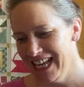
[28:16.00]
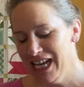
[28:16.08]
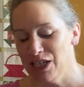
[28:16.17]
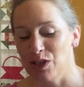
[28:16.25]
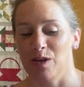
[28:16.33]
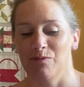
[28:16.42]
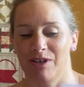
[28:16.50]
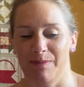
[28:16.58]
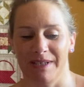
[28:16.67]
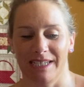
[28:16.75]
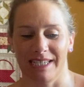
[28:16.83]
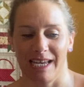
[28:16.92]
So I'm really
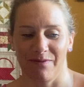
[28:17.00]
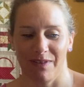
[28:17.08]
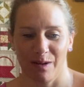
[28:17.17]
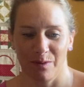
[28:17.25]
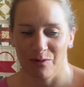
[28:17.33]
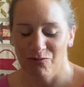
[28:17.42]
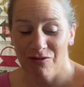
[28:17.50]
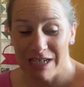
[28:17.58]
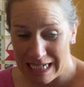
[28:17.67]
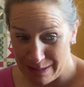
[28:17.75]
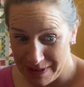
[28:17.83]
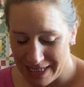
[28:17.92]
pleased to have that one.
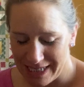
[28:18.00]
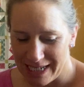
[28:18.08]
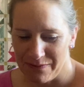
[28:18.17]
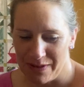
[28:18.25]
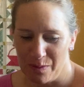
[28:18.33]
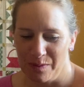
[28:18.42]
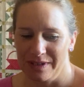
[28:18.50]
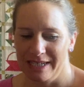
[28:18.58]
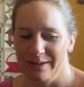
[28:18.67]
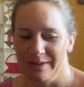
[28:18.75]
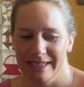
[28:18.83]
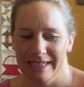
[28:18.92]
Really pleased to have that one now.